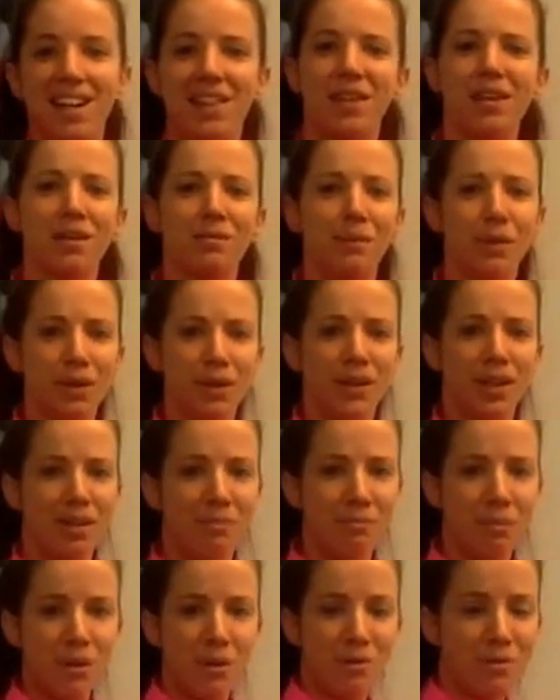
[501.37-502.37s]
think I broke a light
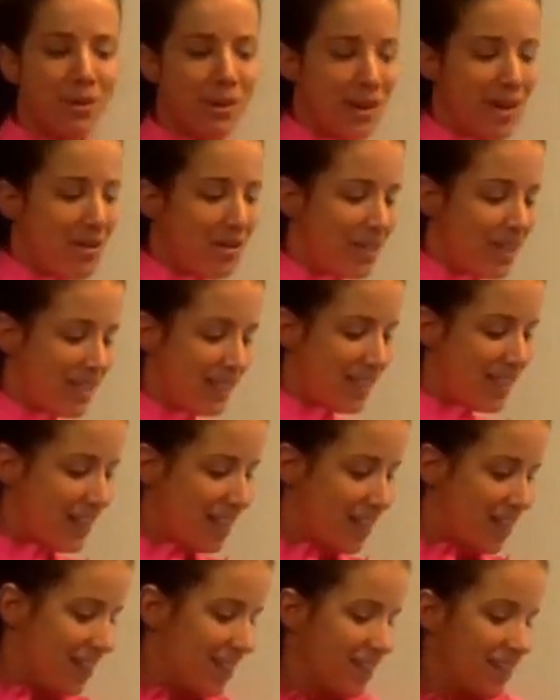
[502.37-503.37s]
bulb when I was
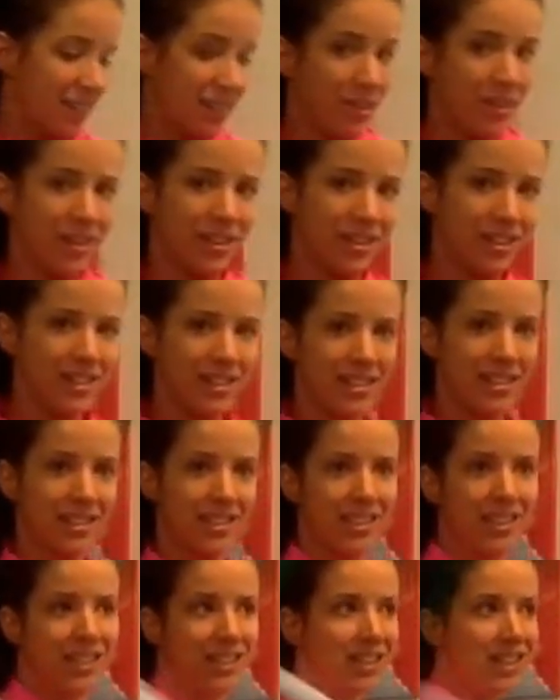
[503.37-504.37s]
learning this.
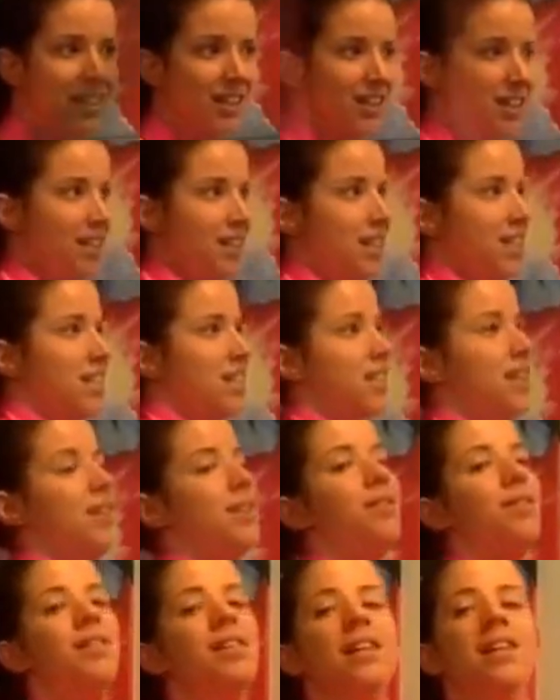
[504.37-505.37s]
So
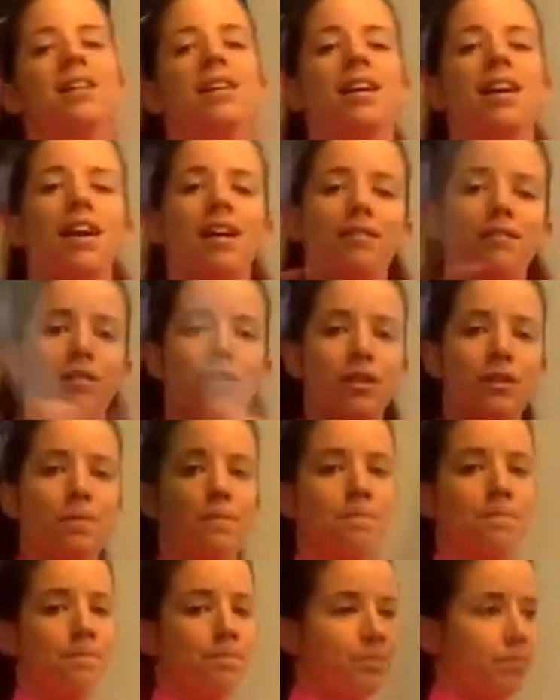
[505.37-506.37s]
have room.
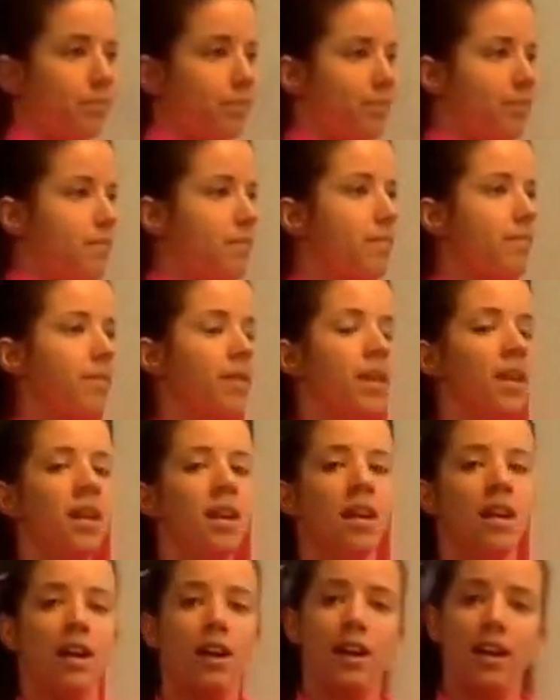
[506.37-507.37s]

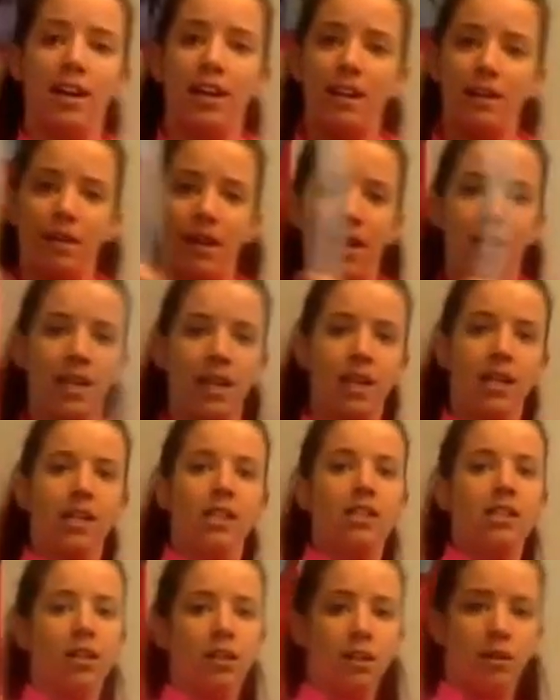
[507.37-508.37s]
Okay, anyway,
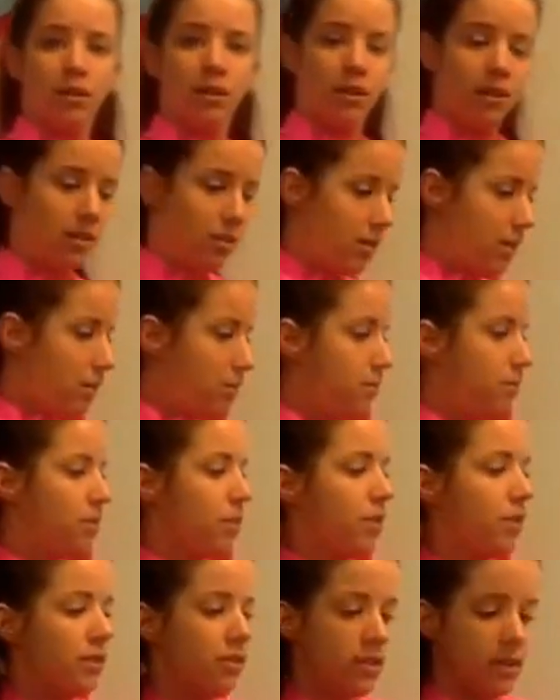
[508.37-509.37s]
so, they're
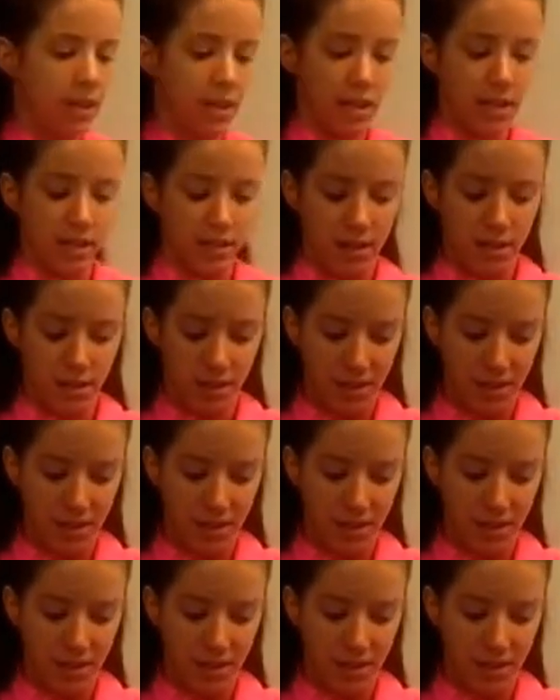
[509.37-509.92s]
in the wrong hand.